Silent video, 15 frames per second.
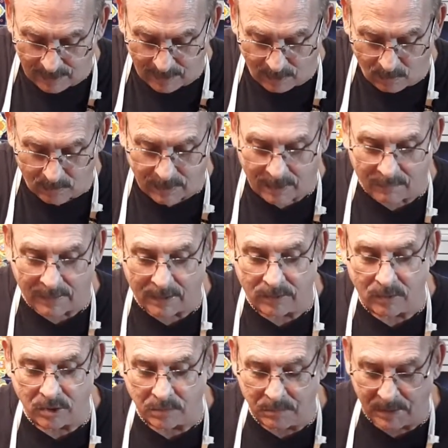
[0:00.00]
Okay, I've got
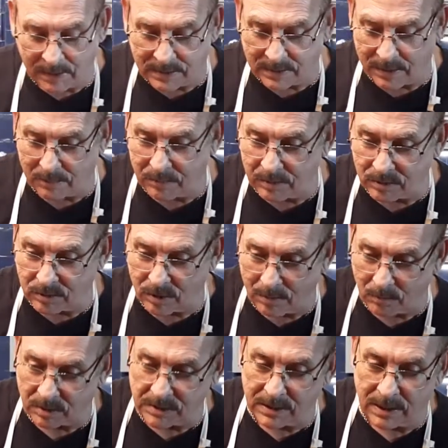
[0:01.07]
those mixed up, and so I'm
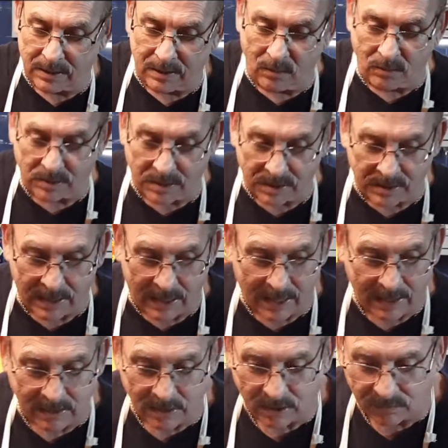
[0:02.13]
going to set those
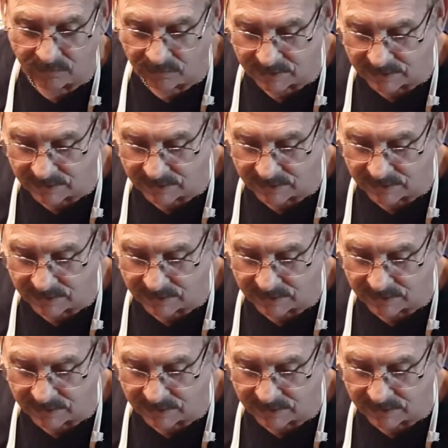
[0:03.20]
aside just for a